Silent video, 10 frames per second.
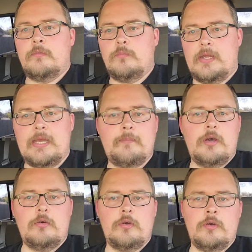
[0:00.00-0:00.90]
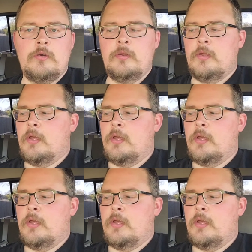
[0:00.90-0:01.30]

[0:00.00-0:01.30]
Ram owner,